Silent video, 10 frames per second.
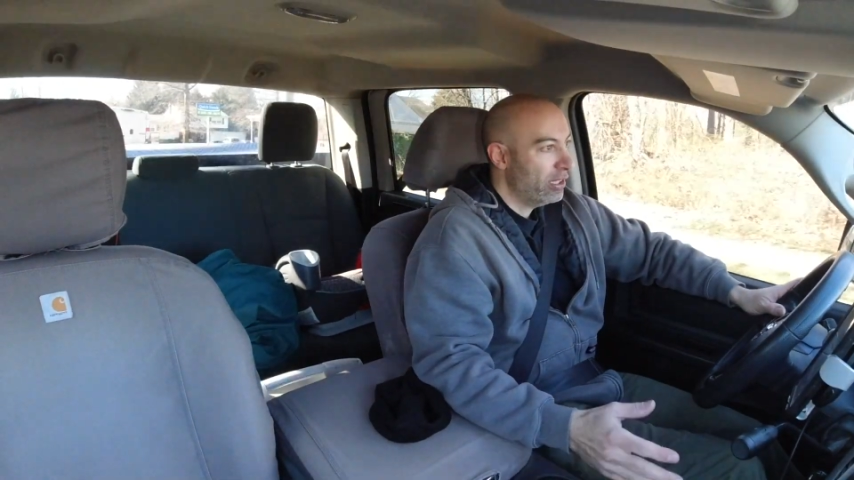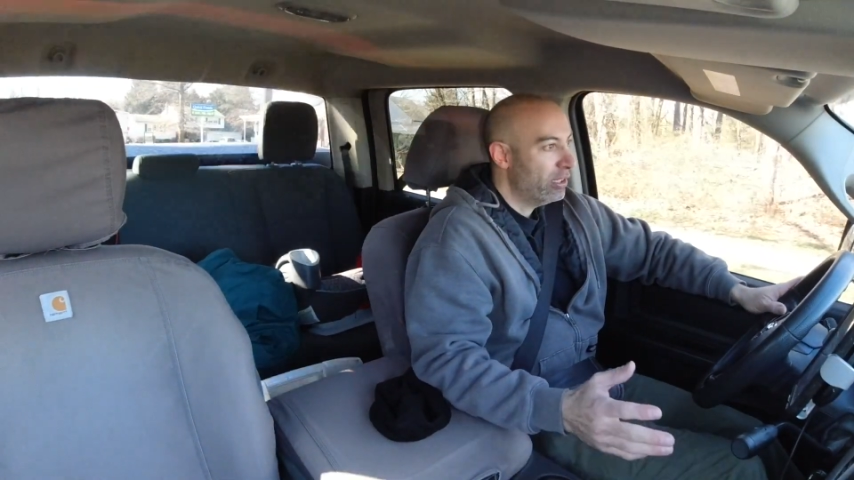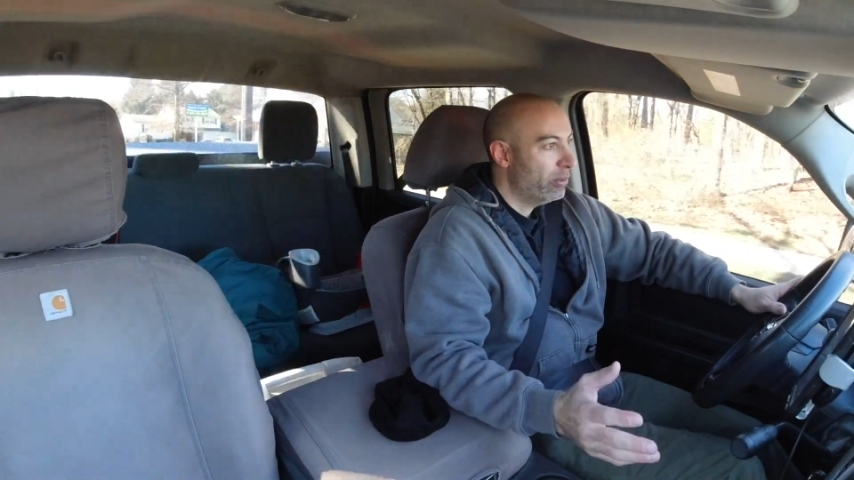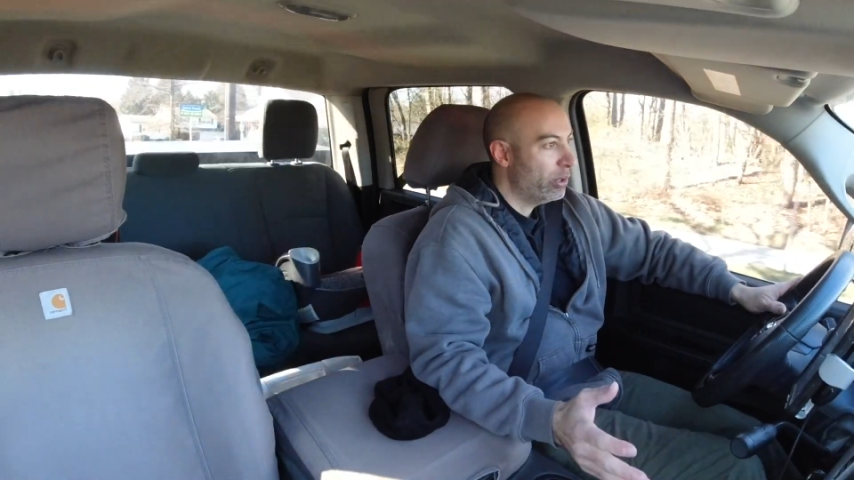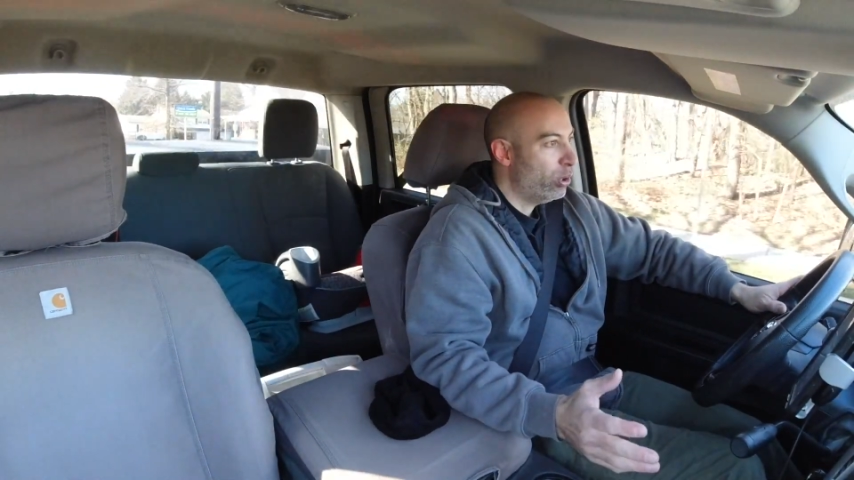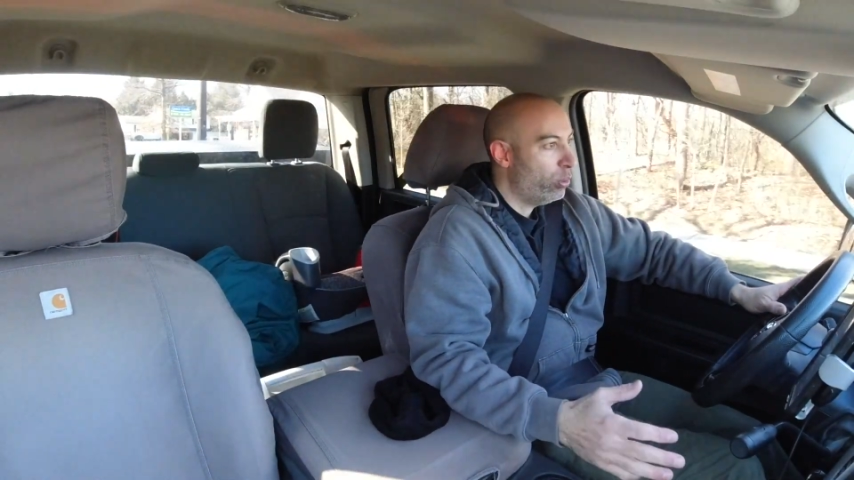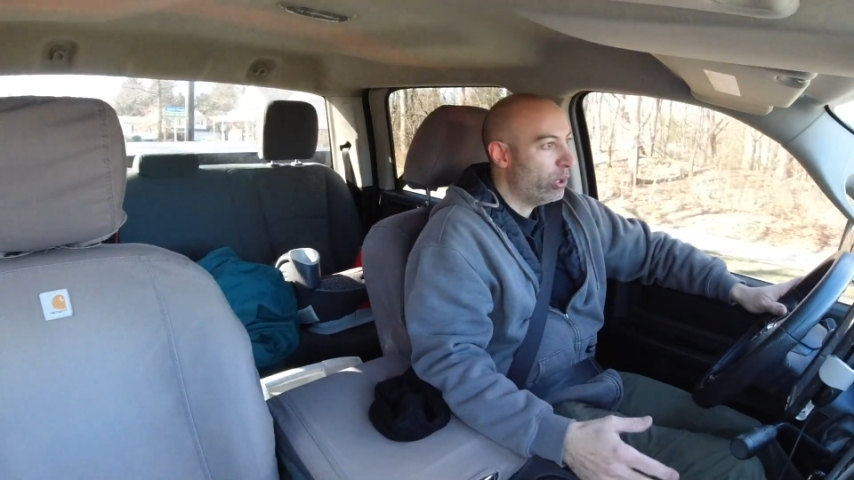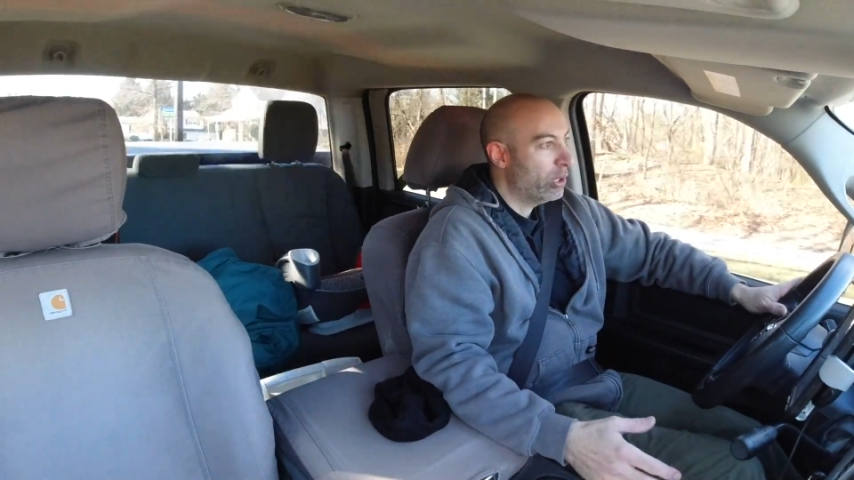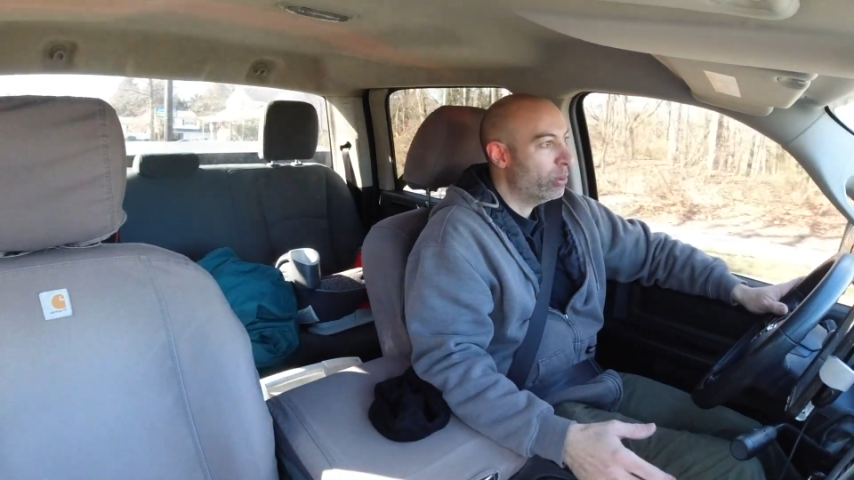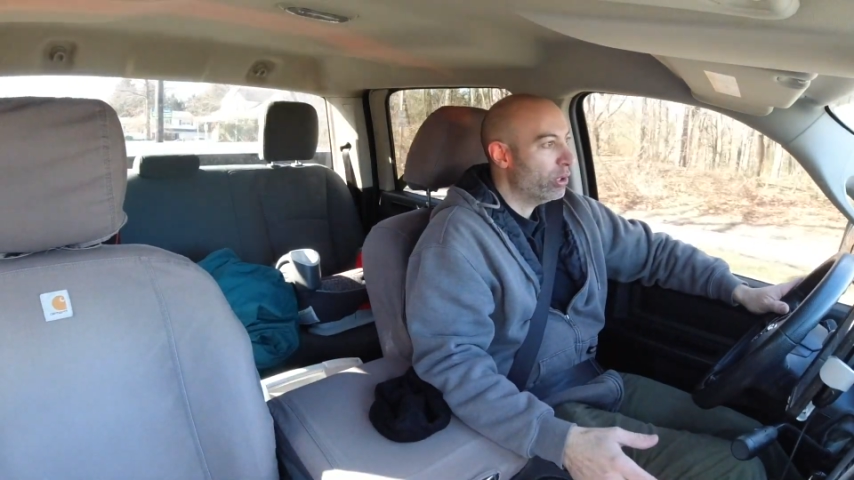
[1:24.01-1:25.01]
we all
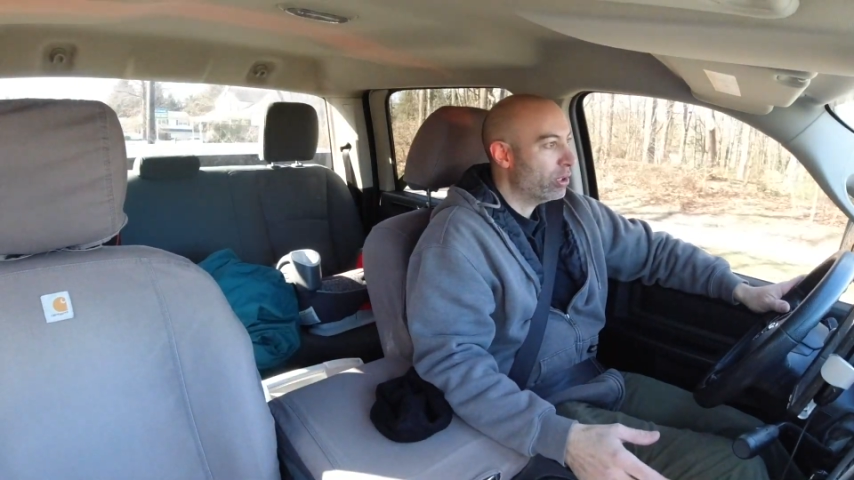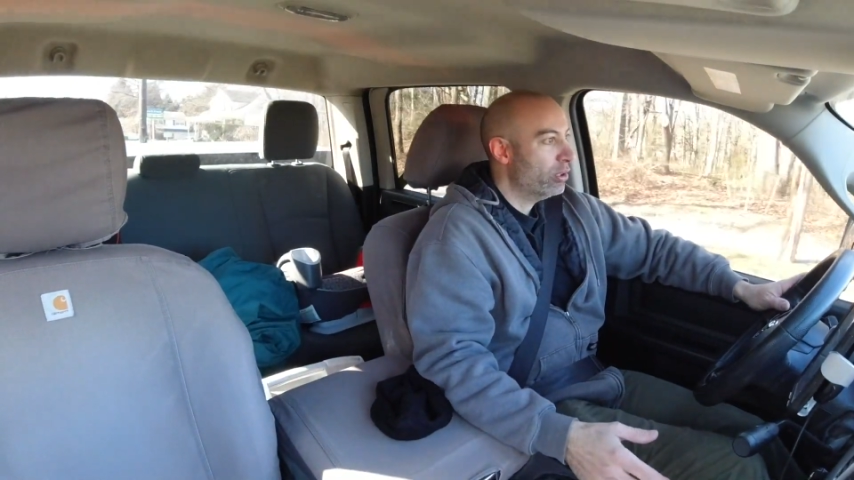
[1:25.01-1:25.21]
want to work